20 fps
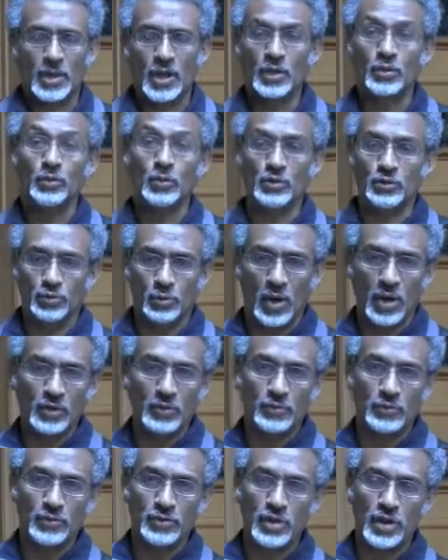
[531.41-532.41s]
It was one
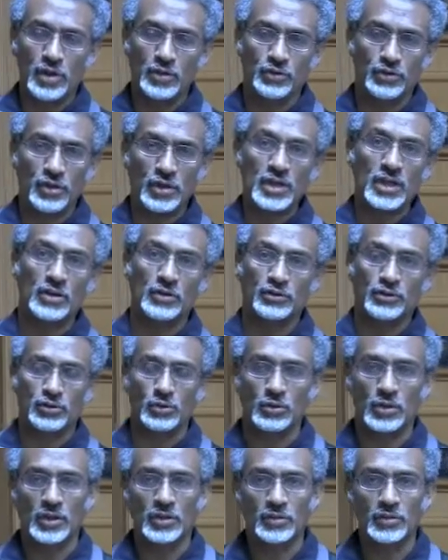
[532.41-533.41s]
of the senior
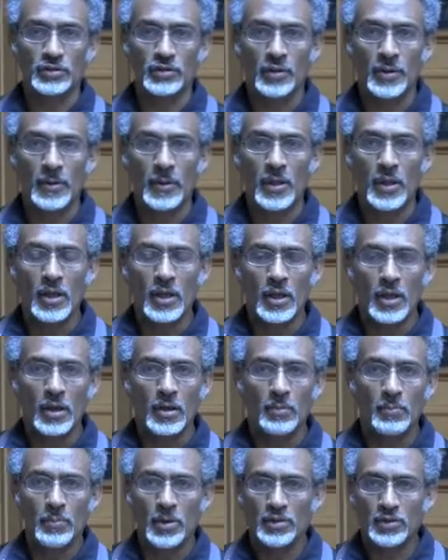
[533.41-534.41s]
students.
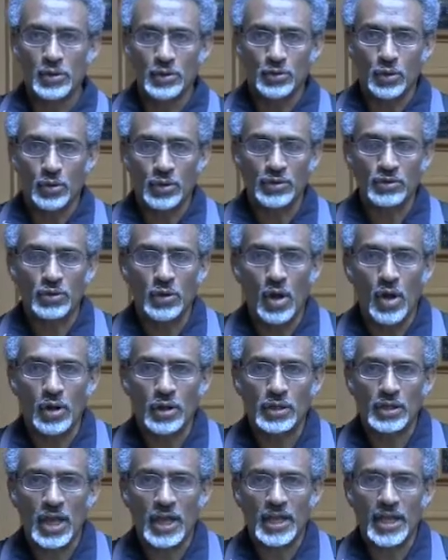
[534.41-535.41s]
But the door is
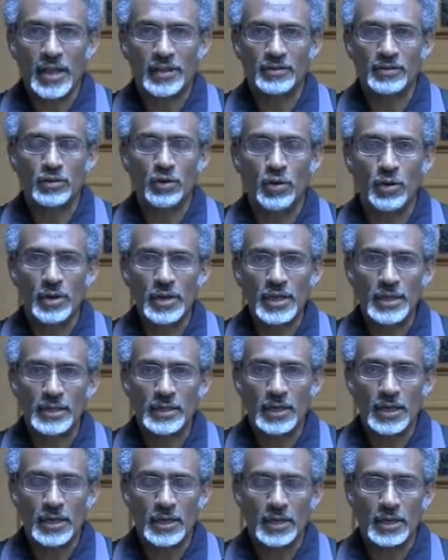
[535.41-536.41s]
locked, I can't go
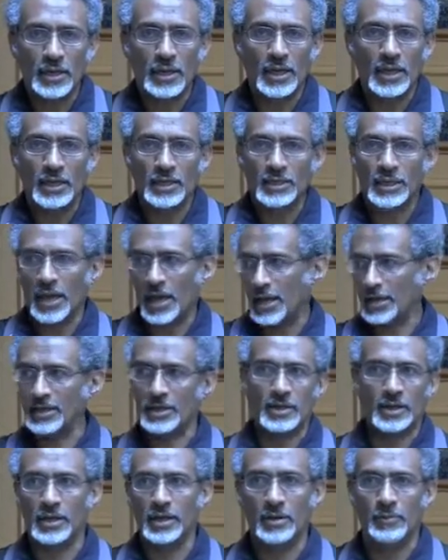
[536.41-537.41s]
in. And I
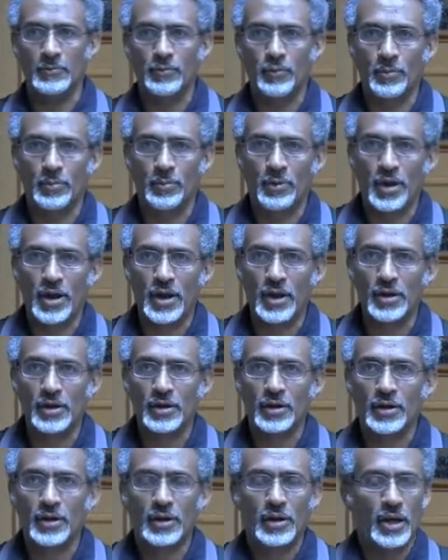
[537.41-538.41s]
didn't come for
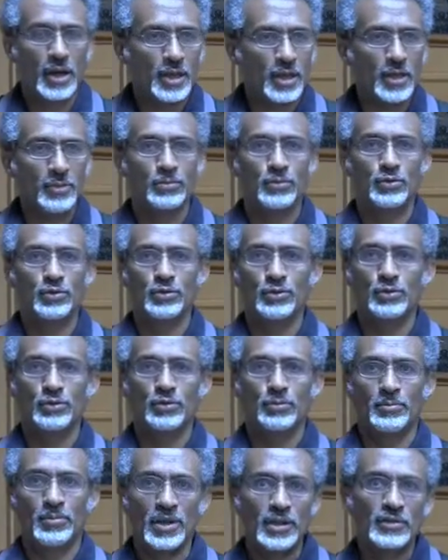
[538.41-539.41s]
prayer, I came
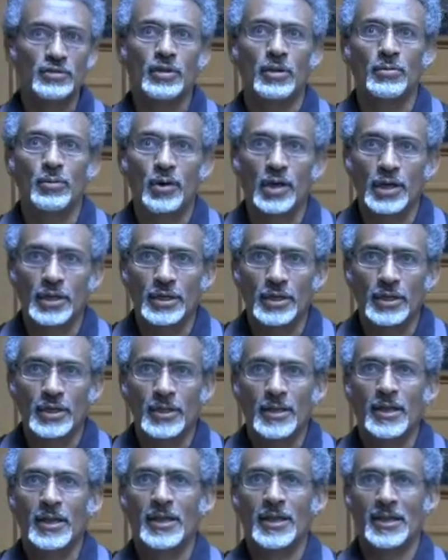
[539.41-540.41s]
to beat someone
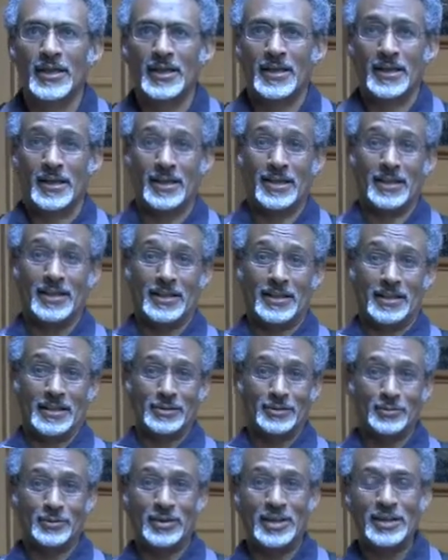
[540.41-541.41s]

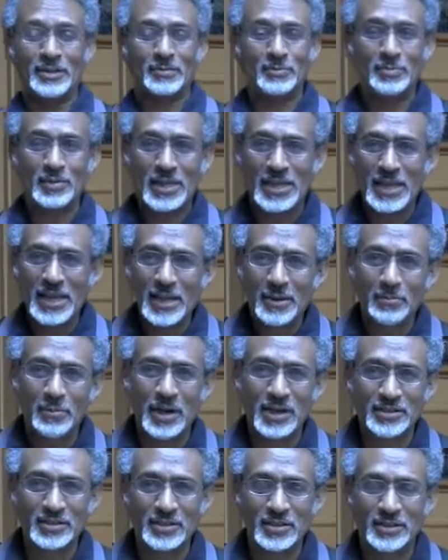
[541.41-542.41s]
to get me
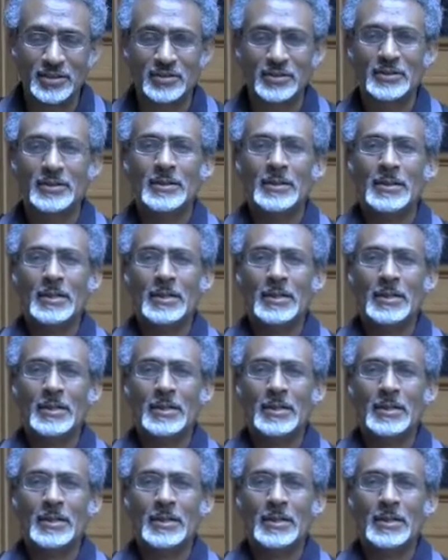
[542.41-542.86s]
my shirt.